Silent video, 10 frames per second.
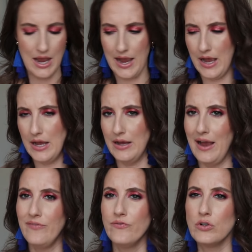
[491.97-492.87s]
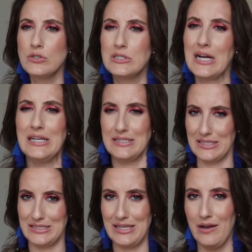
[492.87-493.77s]
uh, I forgot
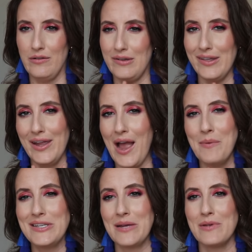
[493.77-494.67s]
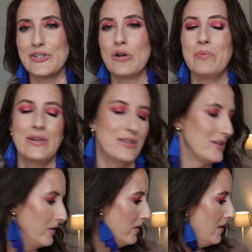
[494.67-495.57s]
to calculate how many times I sharpened it,
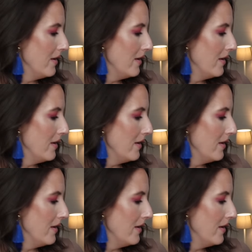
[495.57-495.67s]
so